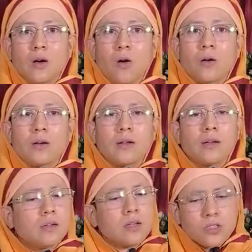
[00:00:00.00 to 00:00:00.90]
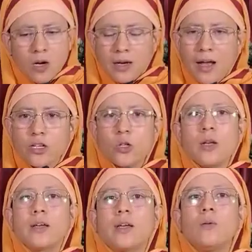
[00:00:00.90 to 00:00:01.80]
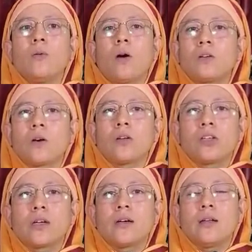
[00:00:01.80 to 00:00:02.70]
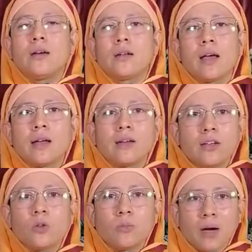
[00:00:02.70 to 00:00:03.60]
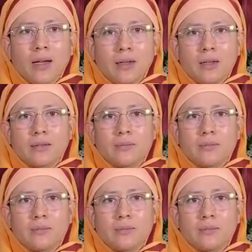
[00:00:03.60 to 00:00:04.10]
or does not actually give ontological reality to mind.